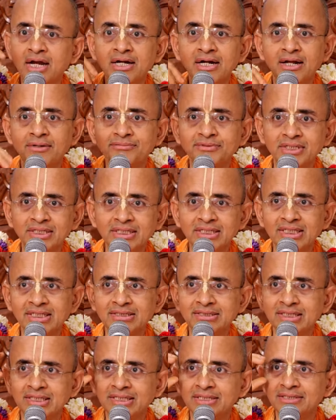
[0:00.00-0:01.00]
Harinam
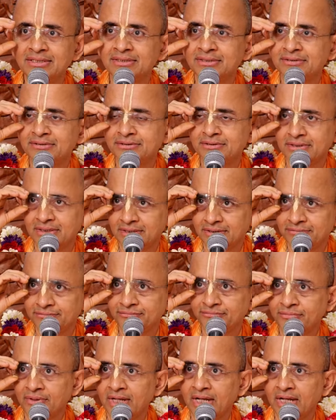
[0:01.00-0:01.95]
Sankirtan, uh,